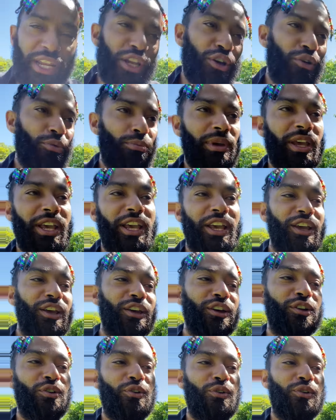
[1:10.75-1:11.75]
them
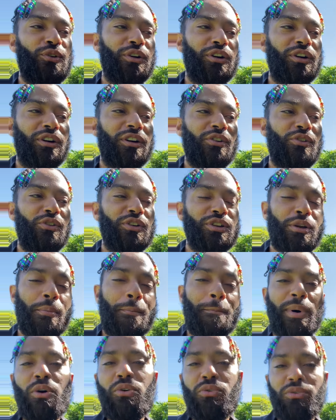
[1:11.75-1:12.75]
in on the
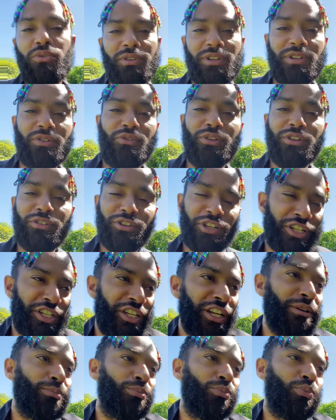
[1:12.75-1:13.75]
boat, on the
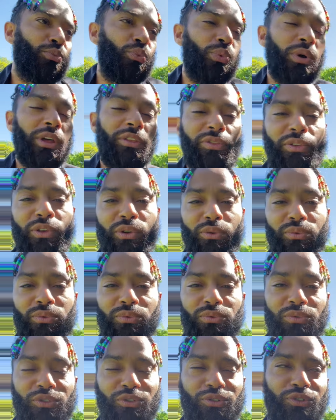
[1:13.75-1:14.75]
ship with you.
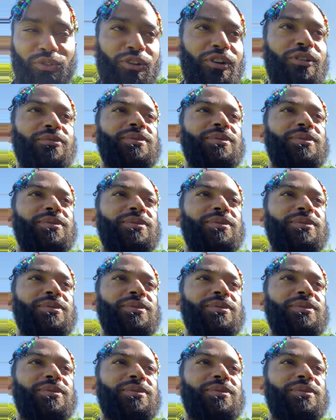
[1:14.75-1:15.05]
You know what I'm